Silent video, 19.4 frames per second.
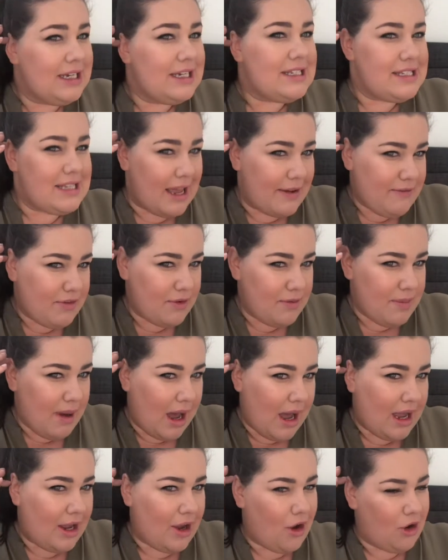Same for
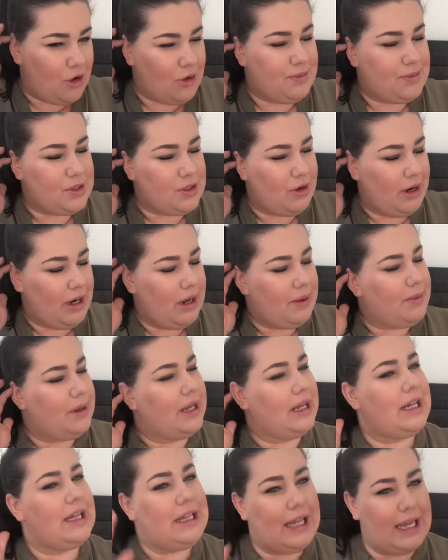my home screen. I want
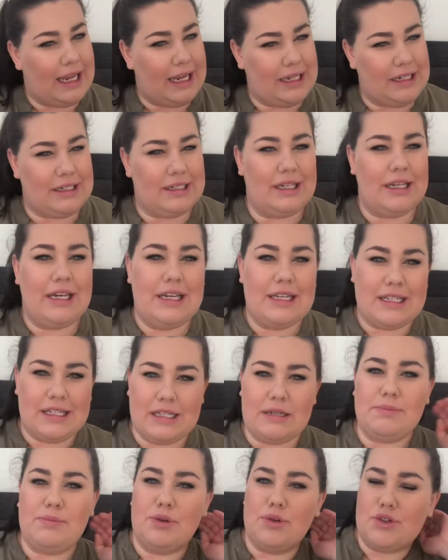it clean,
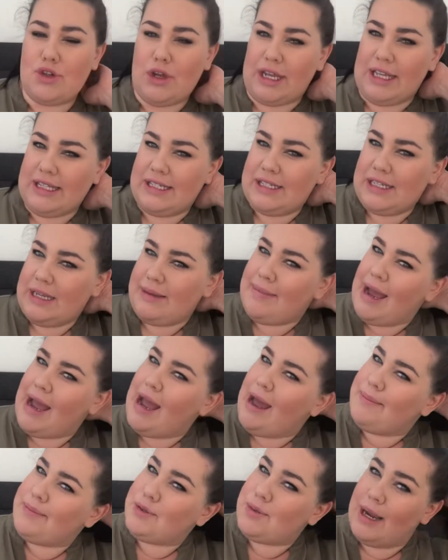simple, so I can see my
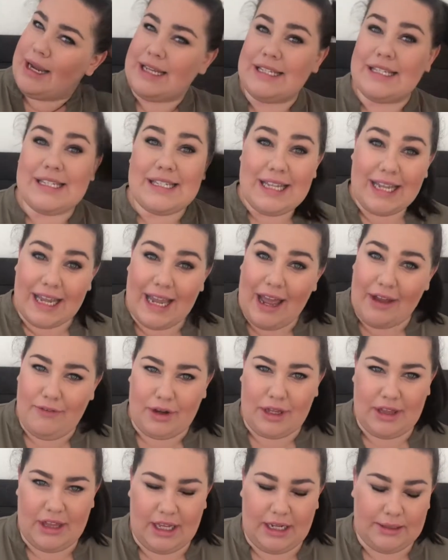apps, where I can see
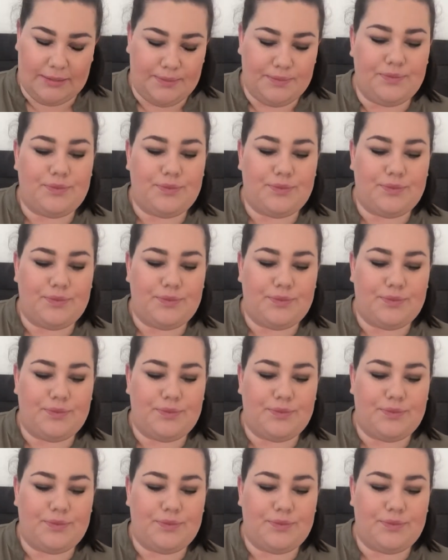everything.